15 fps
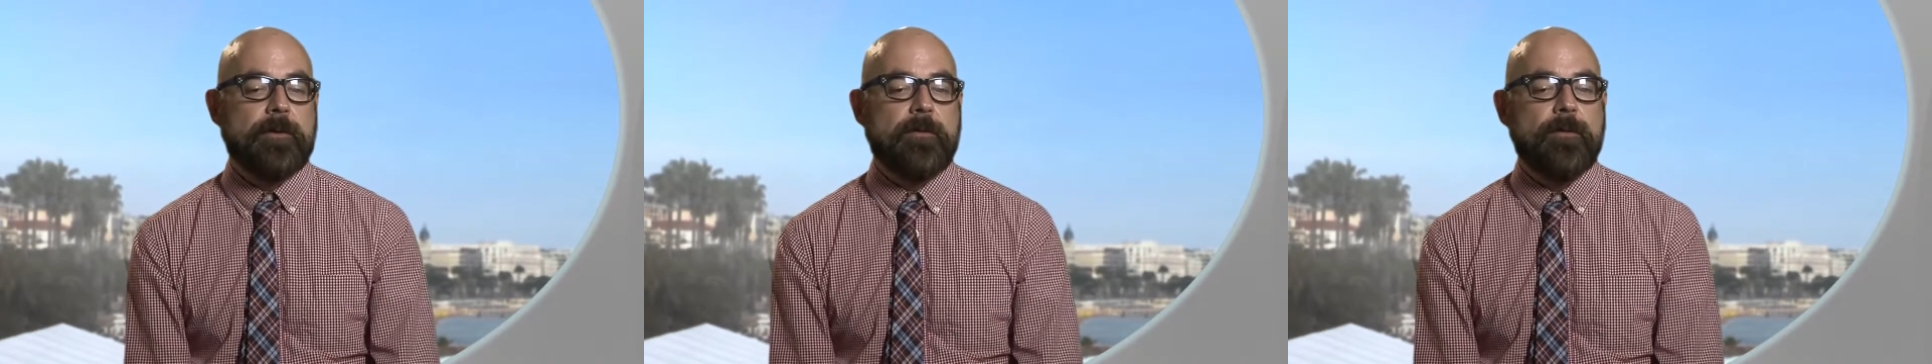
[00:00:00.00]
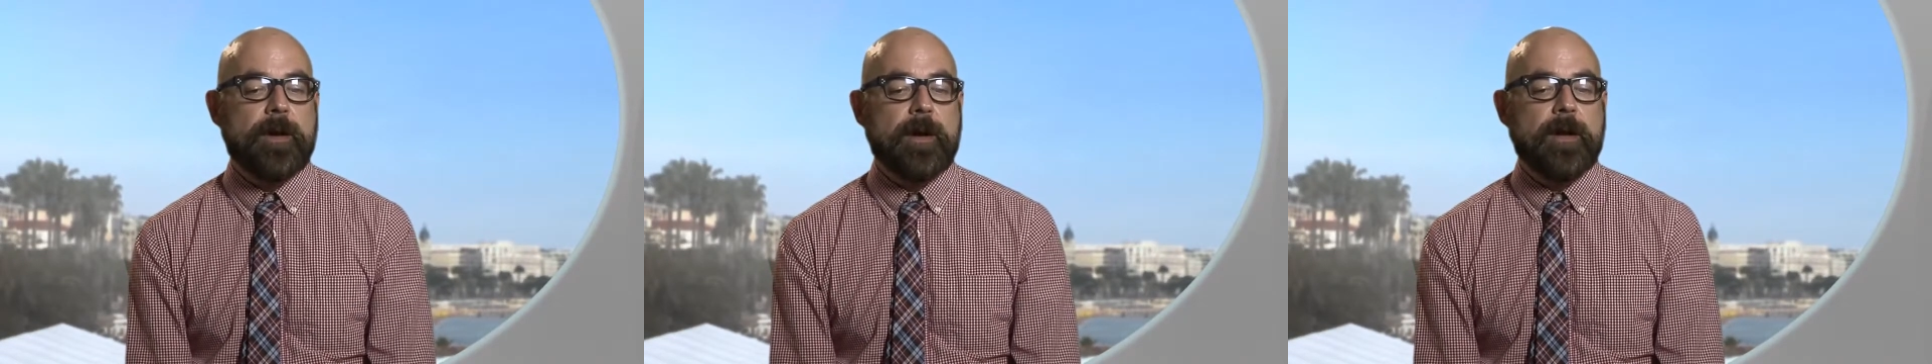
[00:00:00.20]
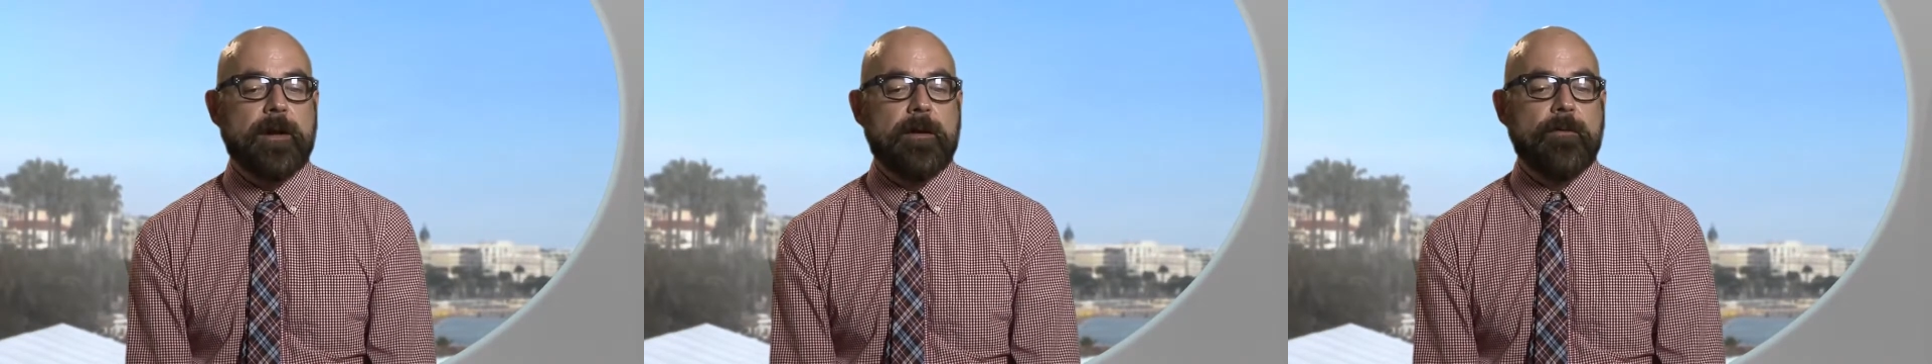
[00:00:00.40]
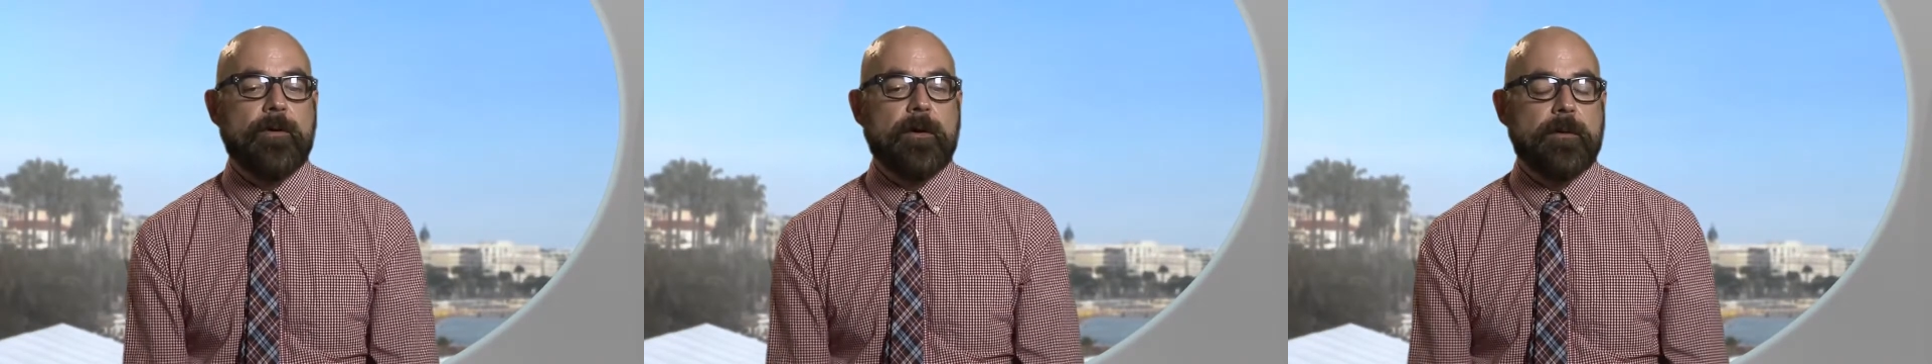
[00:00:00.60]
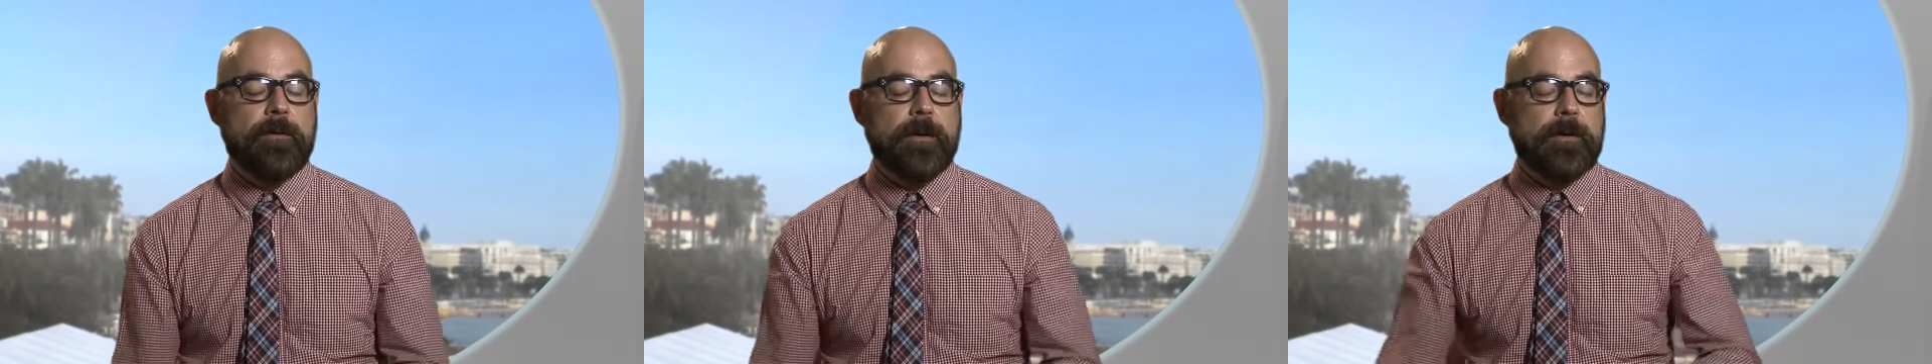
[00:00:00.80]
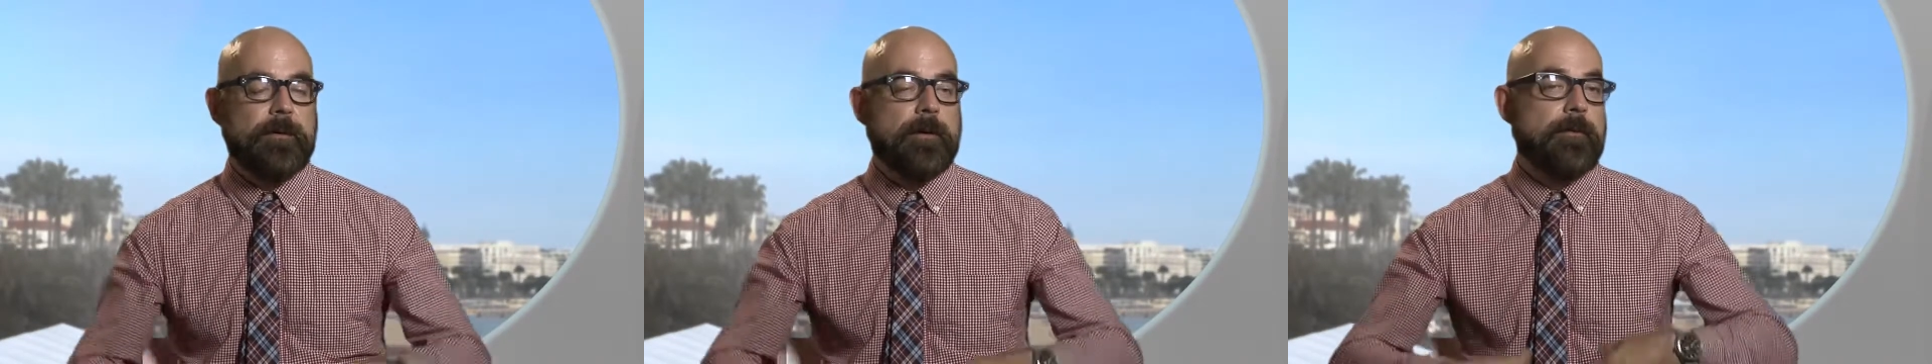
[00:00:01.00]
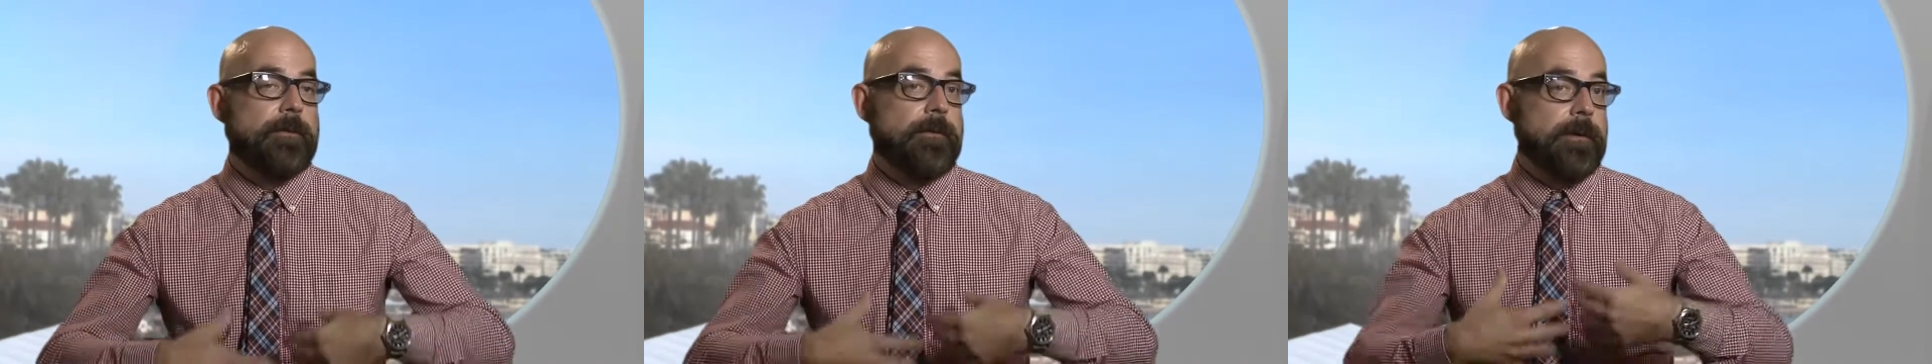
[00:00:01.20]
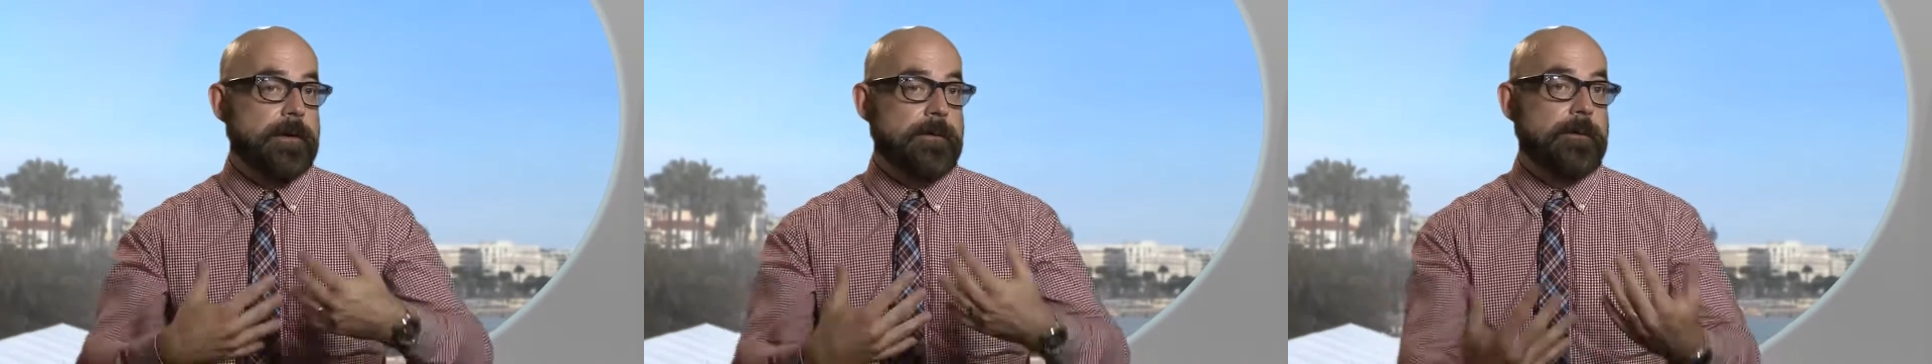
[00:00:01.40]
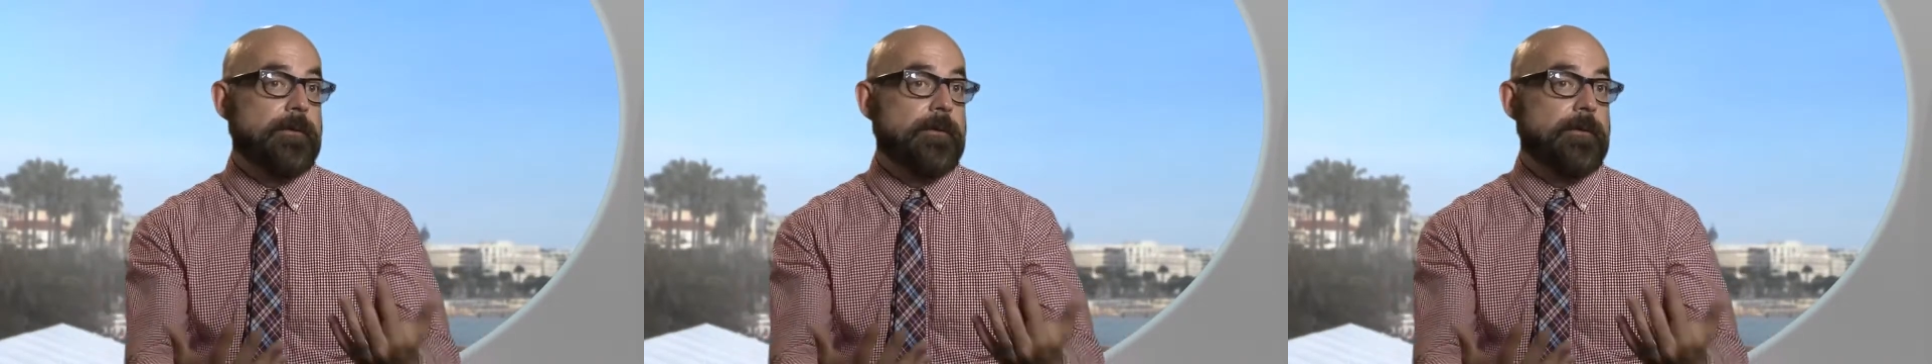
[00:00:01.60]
a way where they don't think